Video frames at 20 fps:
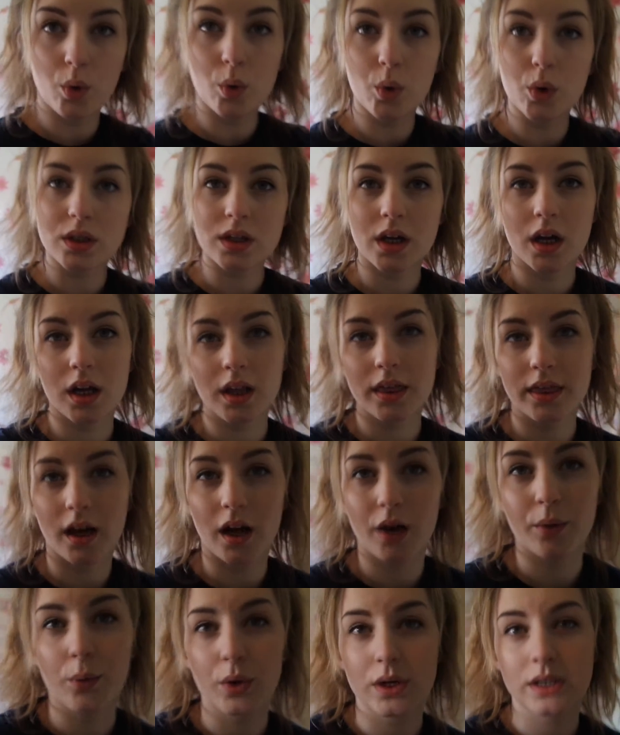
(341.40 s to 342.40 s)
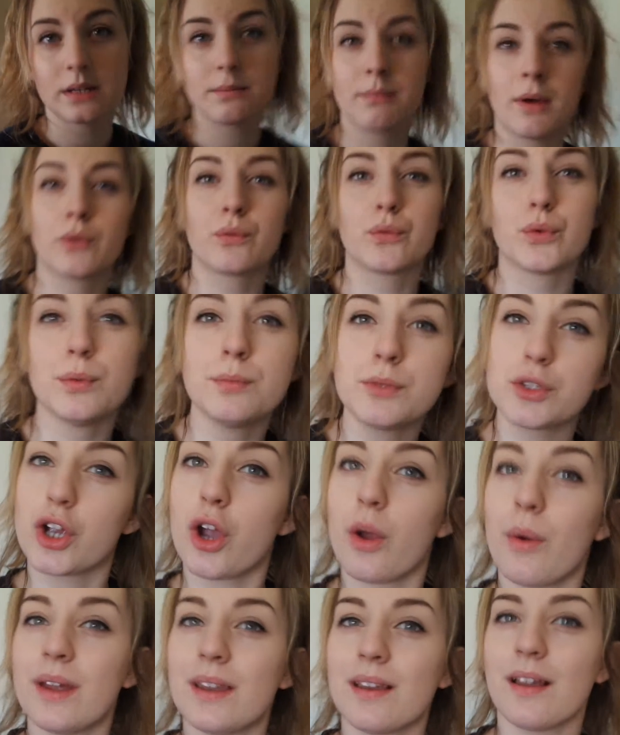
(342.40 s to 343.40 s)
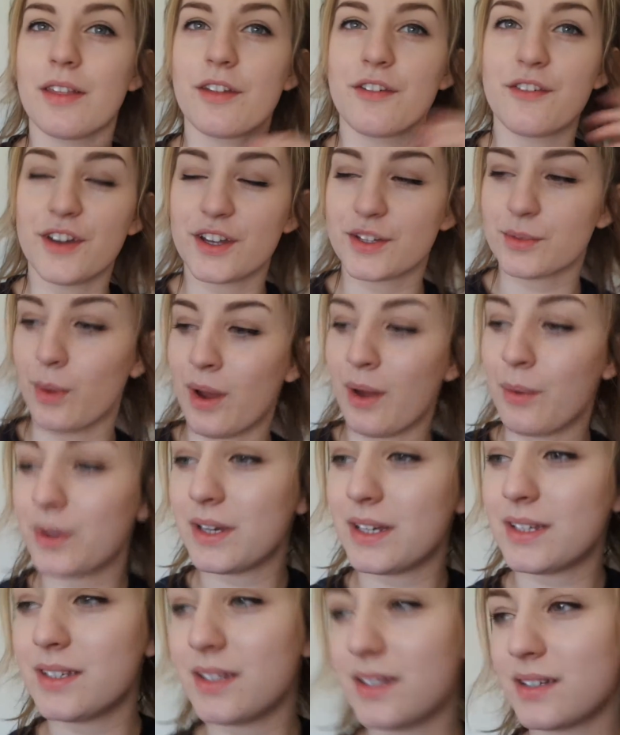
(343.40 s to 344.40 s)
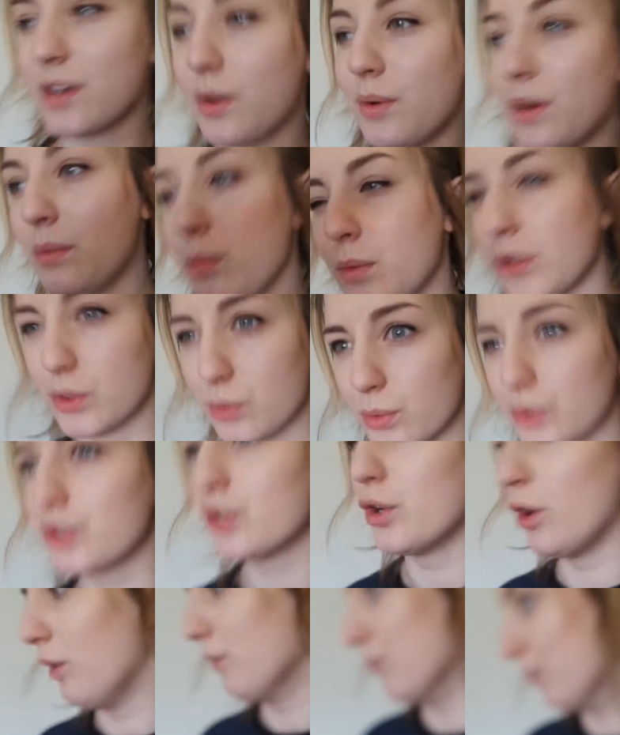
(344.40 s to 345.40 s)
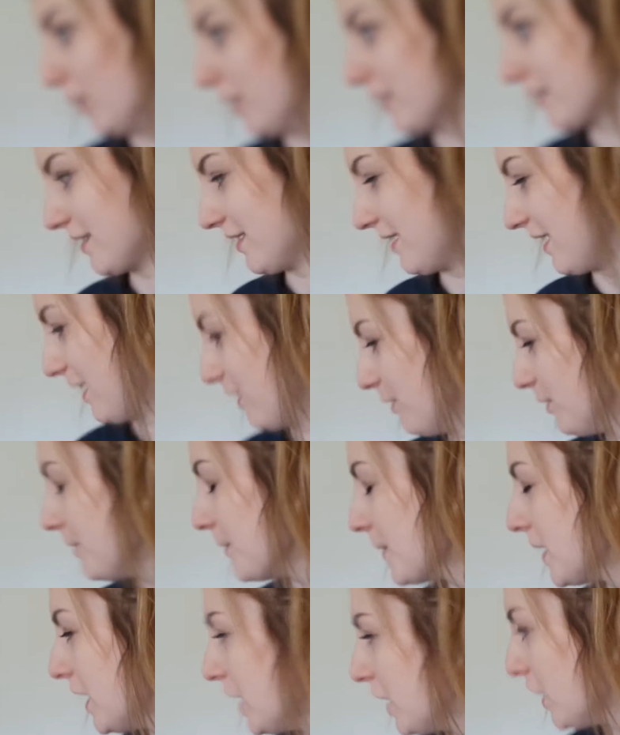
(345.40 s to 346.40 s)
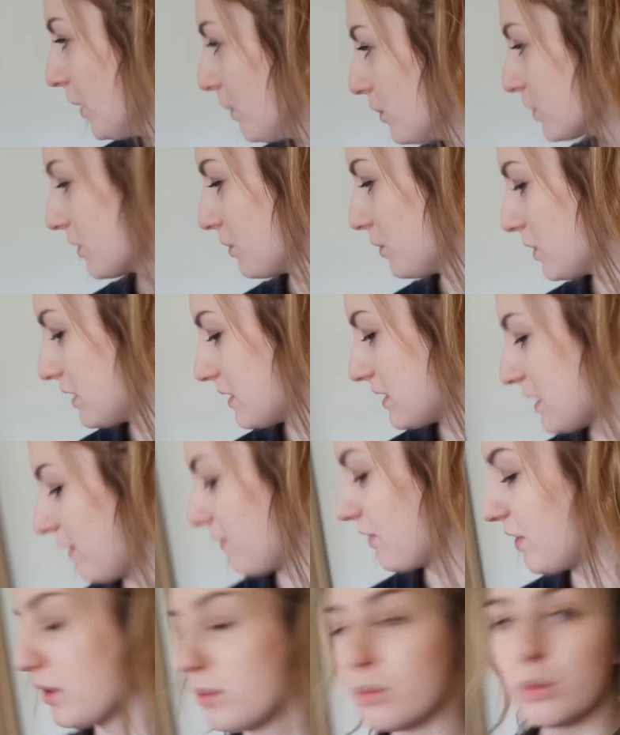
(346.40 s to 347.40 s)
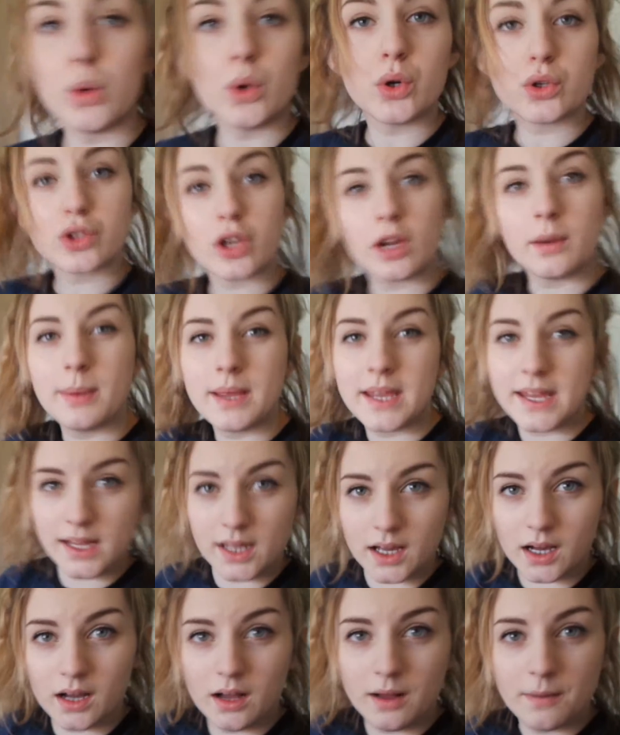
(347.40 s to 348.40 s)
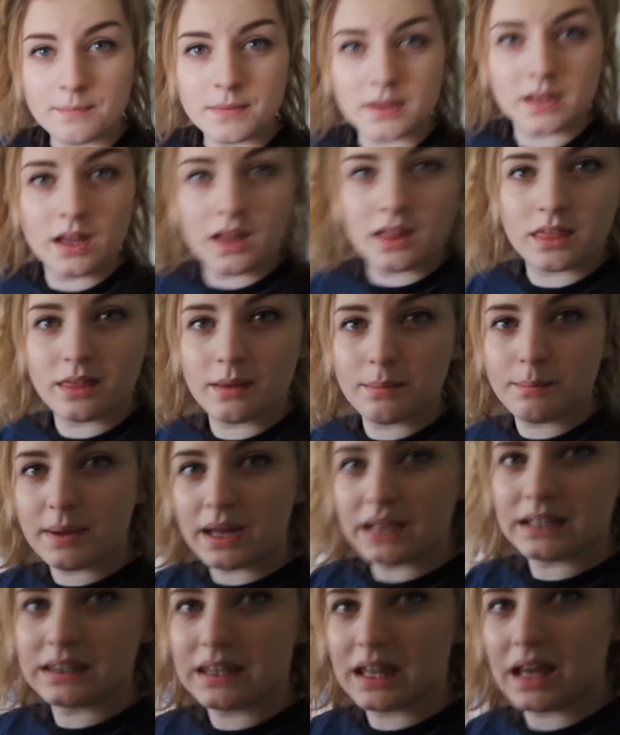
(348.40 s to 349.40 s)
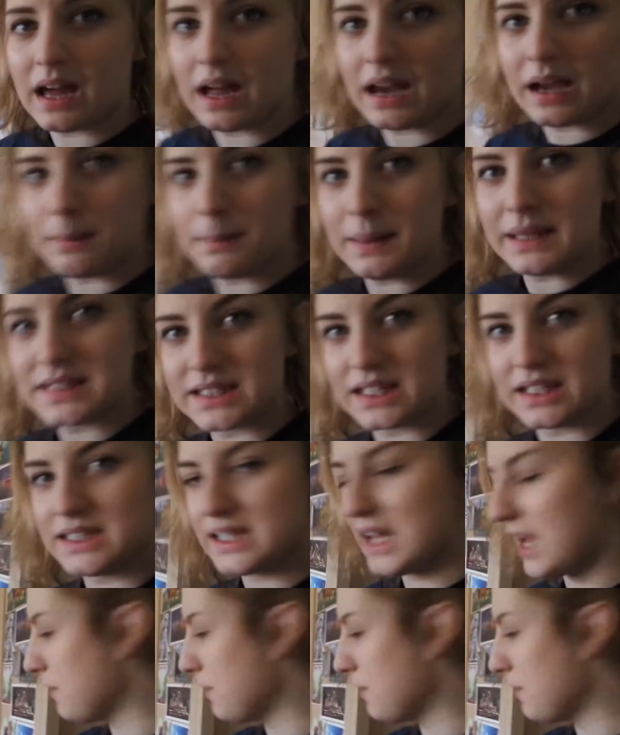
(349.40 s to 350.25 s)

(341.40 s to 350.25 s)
order that I wanted my room to go in, like the first way I wanted it to go in, which would not have worked now, was I wanted to have the wardrobe here, the bed there, and a bedside